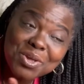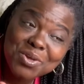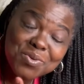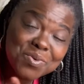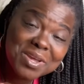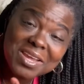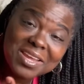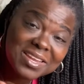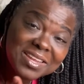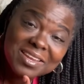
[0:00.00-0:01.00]
You
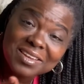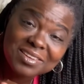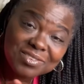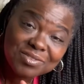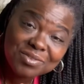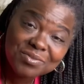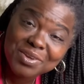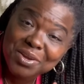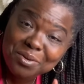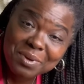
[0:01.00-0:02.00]
ain't in this for
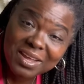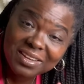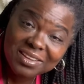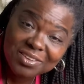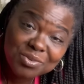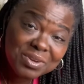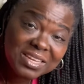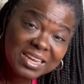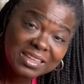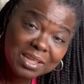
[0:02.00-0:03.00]
everybody else. You didn't
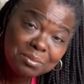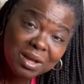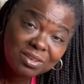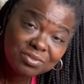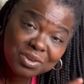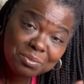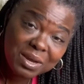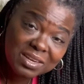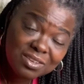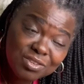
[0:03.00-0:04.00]
get out that box for
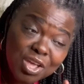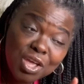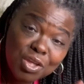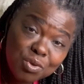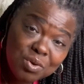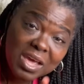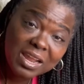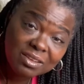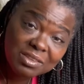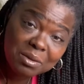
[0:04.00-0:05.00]
everybody else. You got
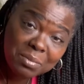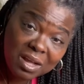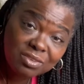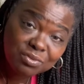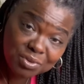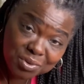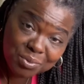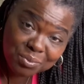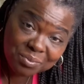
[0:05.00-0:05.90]
out that box for you.